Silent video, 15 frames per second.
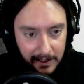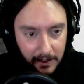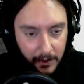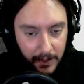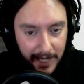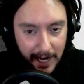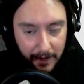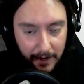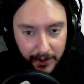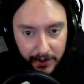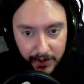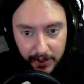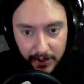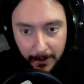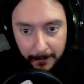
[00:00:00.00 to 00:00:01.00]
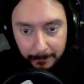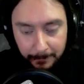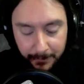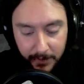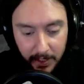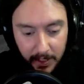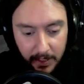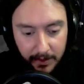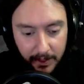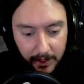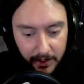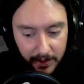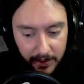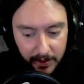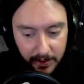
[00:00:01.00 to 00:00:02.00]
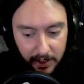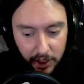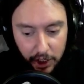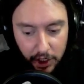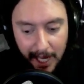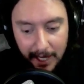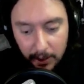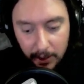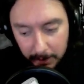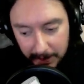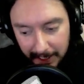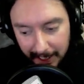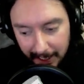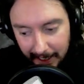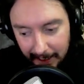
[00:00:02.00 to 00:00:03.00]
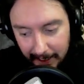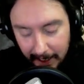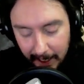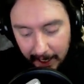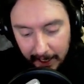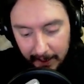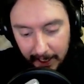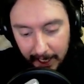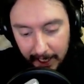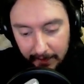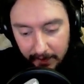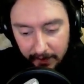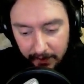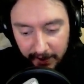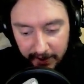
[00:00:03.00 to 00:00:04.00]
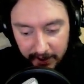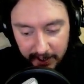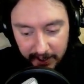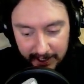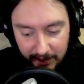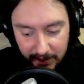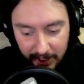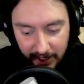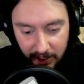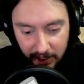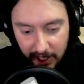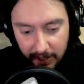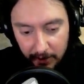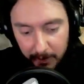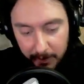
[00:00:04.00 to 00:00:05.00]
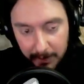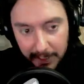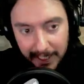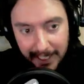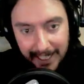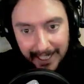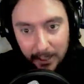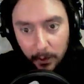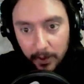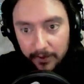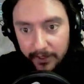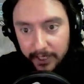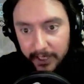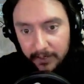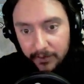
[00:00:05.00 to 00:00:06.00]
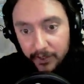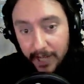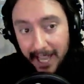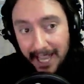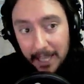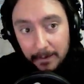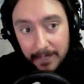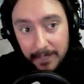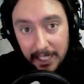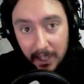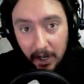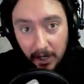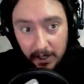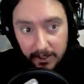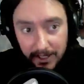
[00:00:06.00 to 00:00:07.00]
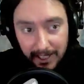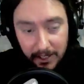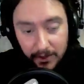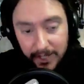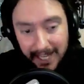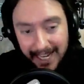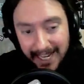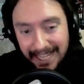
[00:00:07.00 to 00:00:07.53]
You know, now there's Shadow Play, and I even found out that there's like a Shadow Play equivalent for AMD cards, and I learned that